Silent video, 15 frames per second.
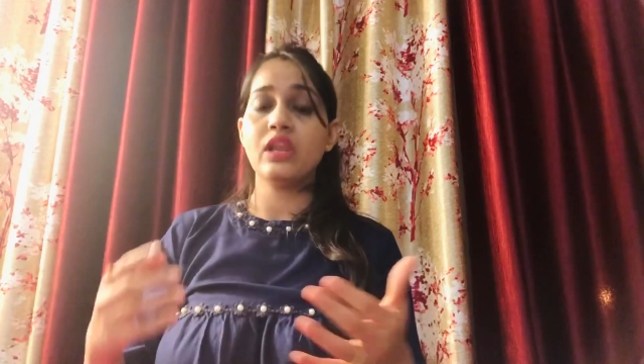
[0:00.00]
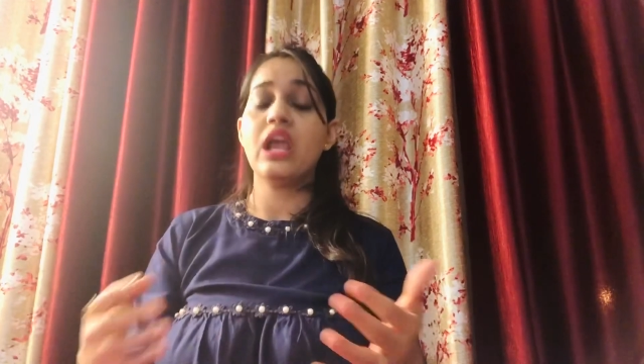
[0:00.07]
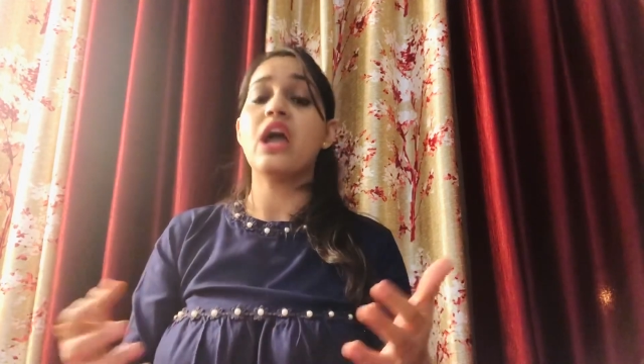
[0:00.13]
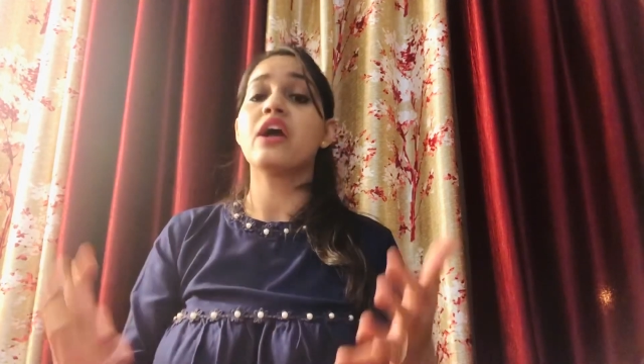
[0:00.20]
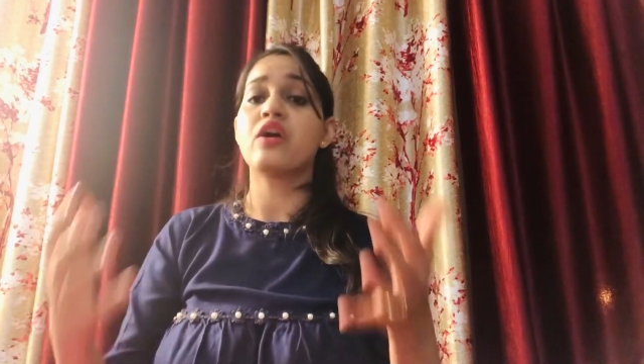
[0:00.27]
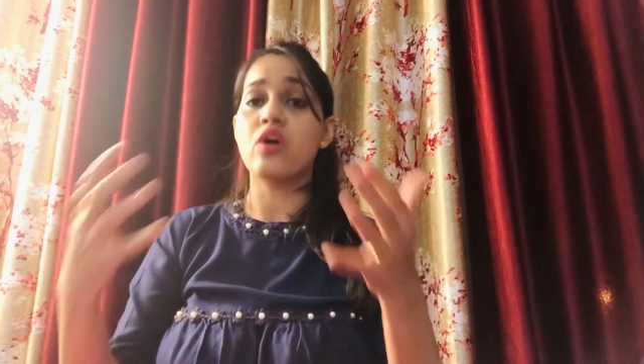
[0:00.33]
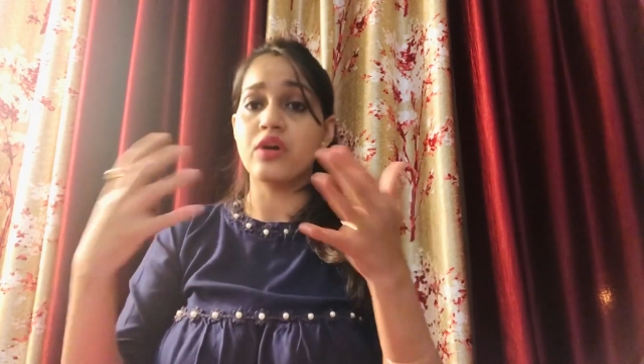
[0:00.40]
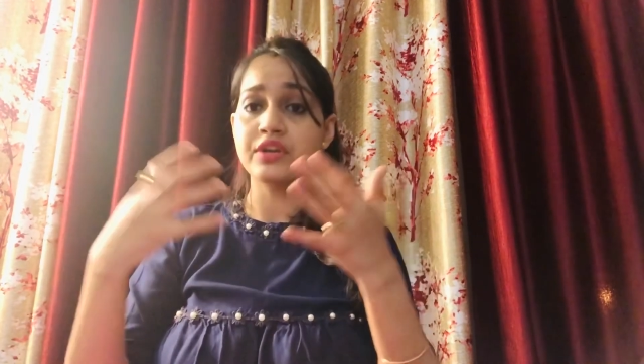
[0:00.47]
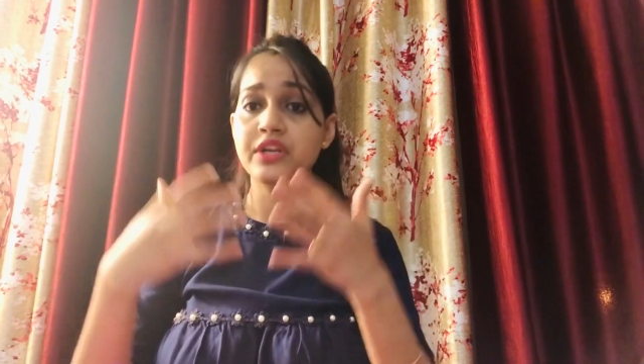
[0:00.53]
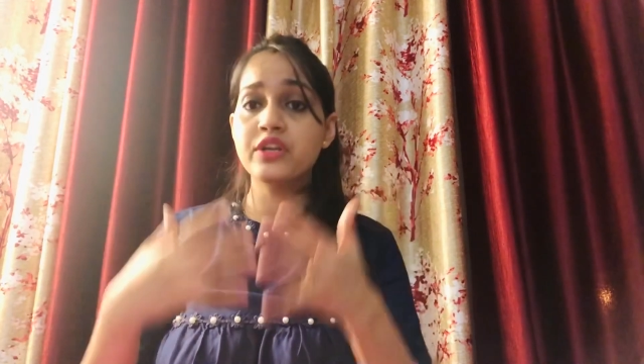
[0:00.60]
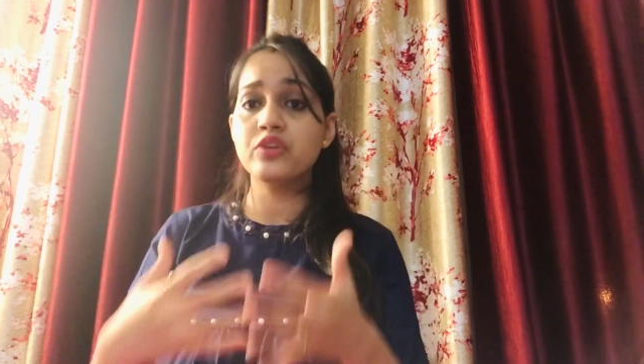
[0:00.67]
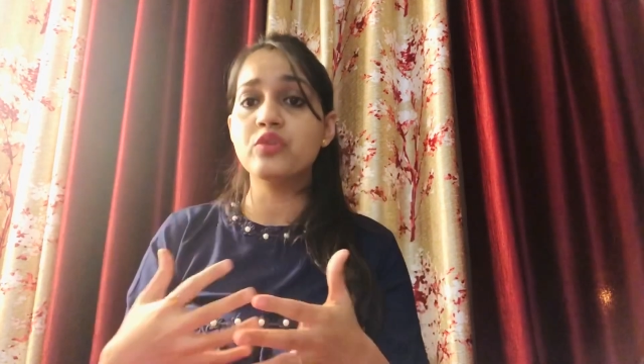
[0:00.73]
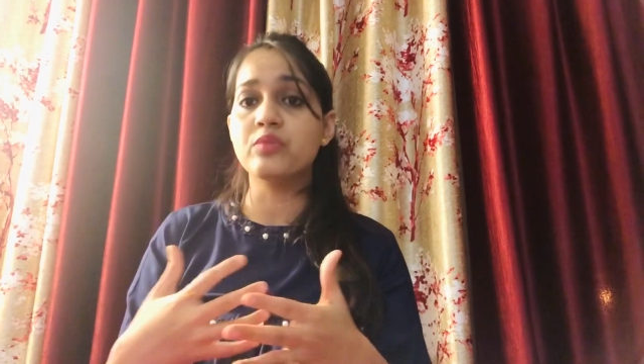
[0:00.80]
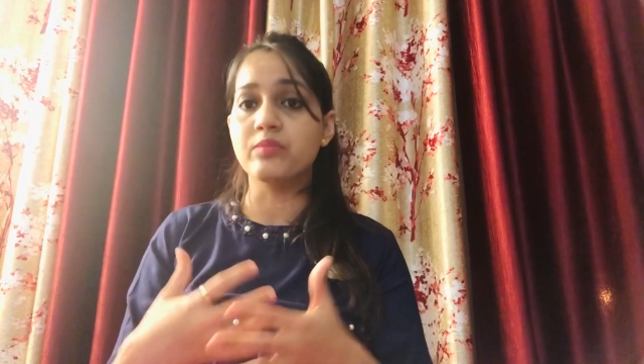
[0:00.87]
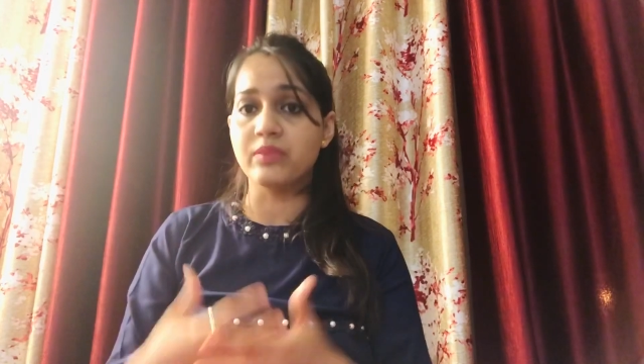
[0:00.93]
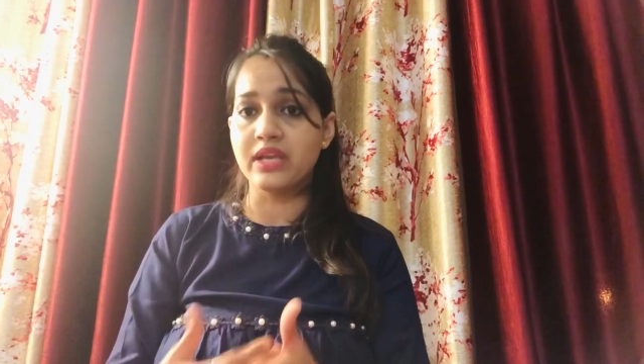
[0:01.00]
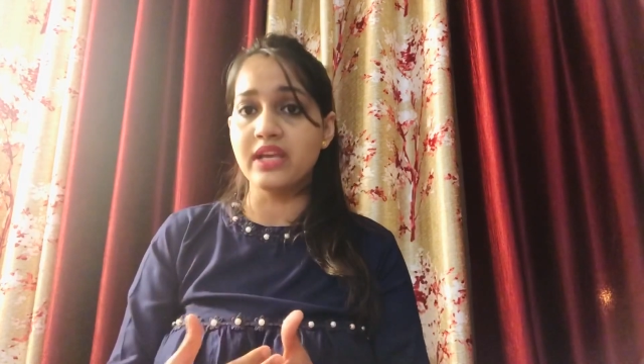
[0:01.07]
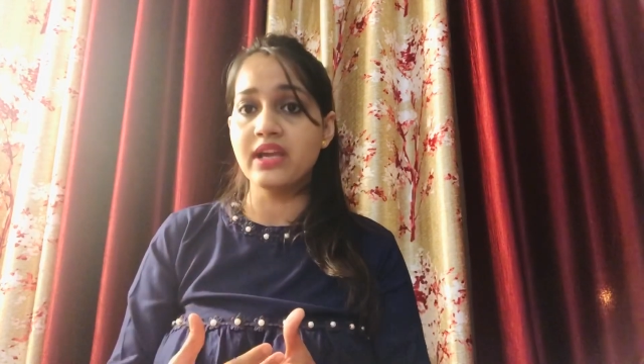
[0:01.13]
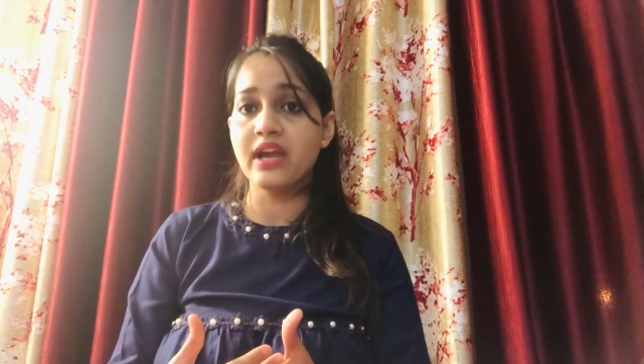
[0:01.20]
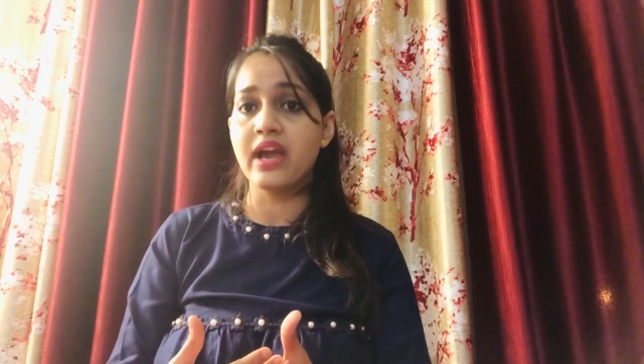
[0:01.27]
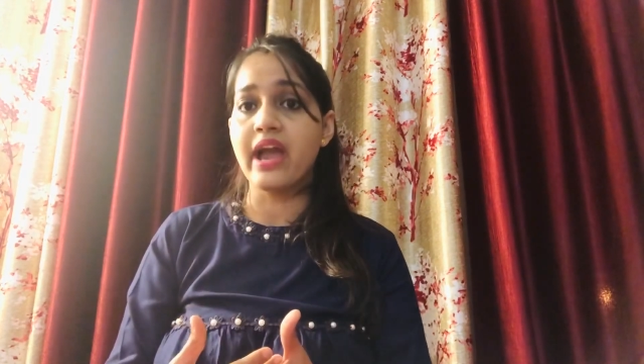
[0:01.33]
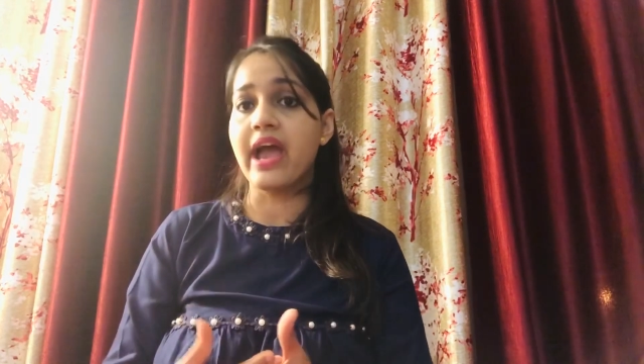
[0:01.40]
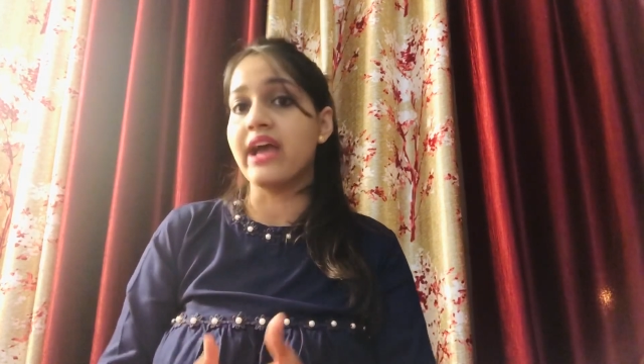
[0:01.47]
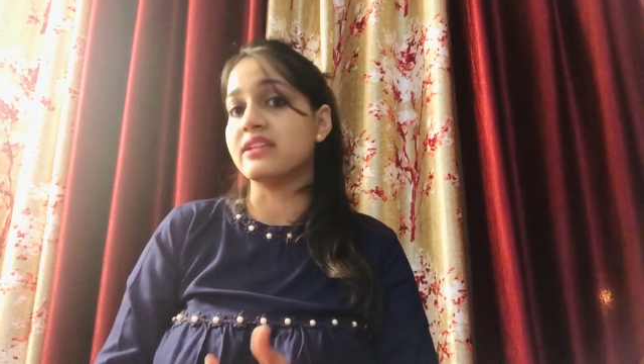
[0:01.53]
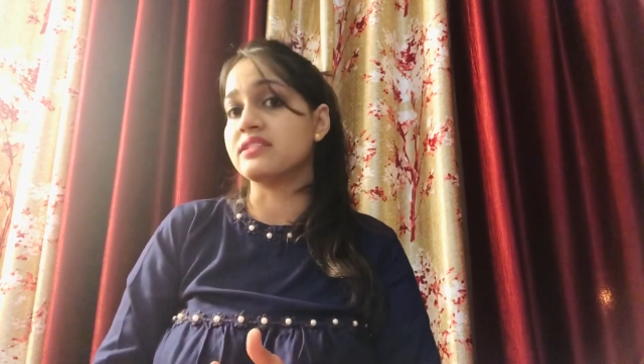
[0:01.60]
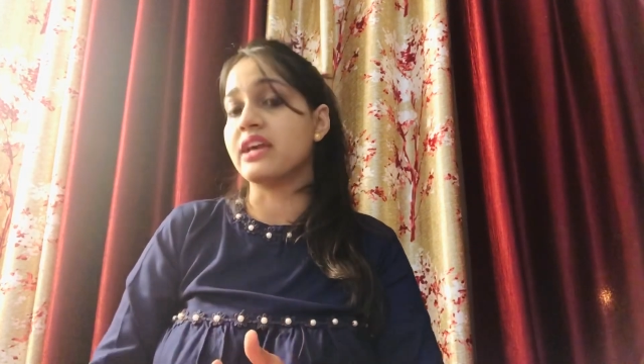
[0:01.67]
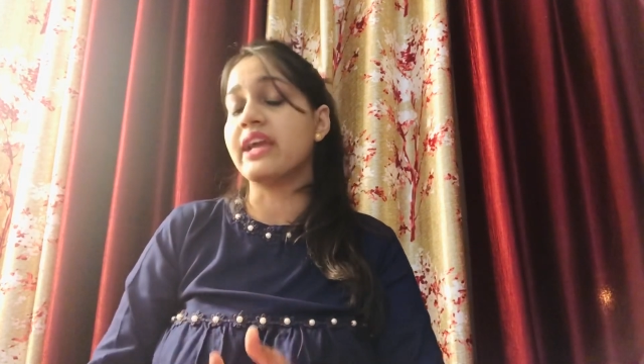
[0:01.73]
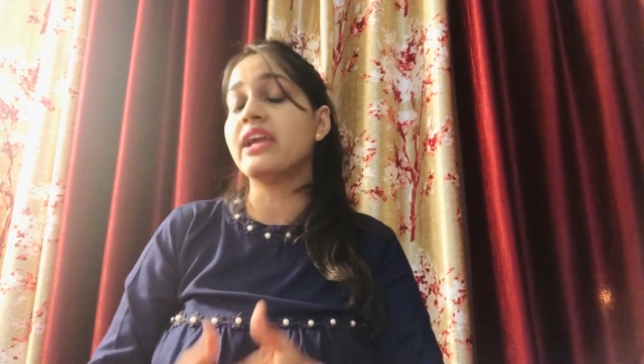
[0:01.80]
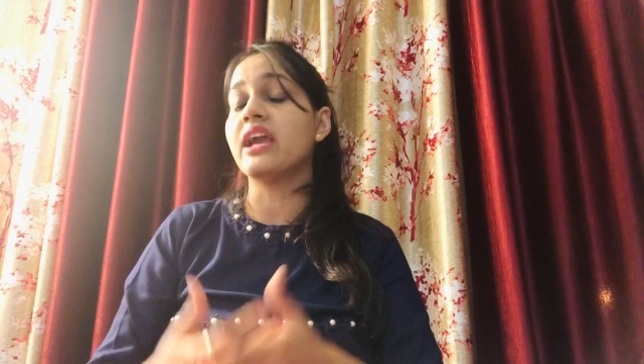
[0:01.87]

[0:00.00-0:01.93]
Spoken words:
According to me, as I